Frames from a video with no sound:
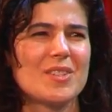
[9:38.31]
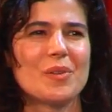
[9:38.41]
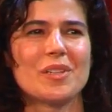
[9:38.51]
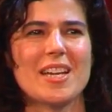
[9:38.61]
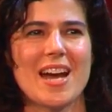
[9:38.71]
It's
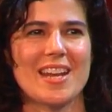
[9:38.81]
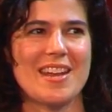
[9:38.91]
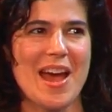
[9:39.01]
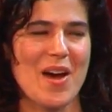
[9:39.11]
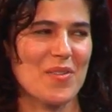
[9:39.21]
only kind of
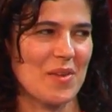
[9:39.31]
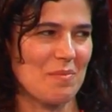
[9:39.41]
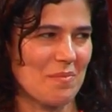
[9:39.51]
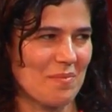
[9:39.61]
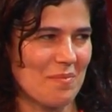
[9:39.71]
now that
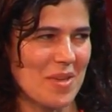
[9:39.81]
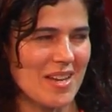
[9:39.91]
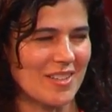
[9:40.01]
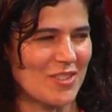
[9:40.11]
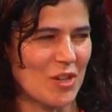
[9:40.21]

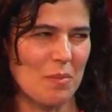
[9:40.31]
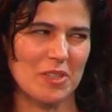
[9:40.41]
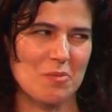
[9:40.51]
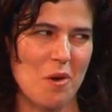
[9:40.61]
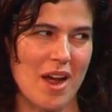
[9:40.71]
meat is so
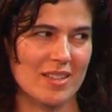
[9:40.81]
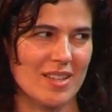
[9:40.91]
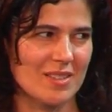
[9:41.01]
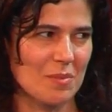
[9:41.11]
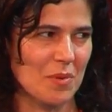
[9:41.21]
much more
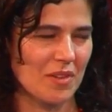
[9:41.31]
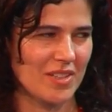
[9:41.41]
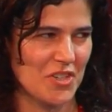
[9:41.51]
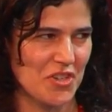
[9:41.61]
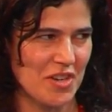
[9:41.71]
accessible
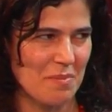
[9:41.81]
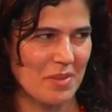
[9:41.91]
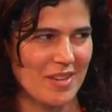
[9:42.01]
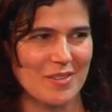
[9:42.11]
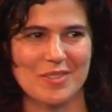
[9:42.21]
and cheap
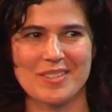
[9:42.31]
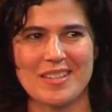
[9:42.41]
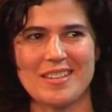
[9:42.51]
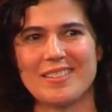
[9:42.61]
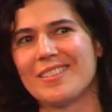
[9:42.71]
that you'll
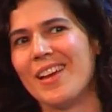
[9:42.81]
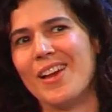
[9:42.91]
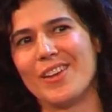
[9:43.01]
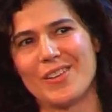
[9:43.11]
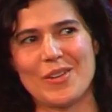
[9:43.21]
see,
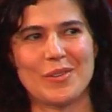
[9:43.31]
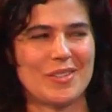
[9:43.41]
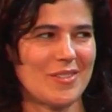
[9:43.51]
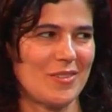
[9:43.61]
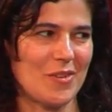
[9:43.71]
you know,
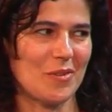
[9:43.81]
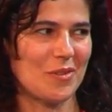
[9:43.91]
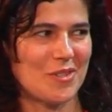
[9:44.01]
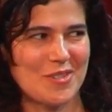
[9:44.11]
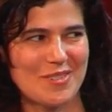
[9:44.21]
these
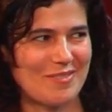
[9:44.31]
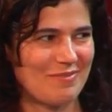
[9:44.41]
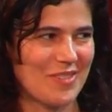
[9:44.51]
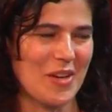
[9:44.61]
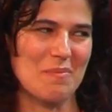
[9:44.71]
huge
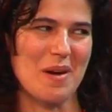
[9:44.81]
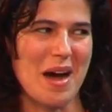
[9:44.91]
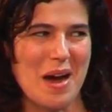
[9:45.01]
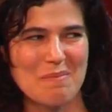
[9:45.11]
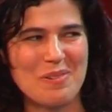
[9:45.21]

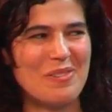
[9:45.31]
kebab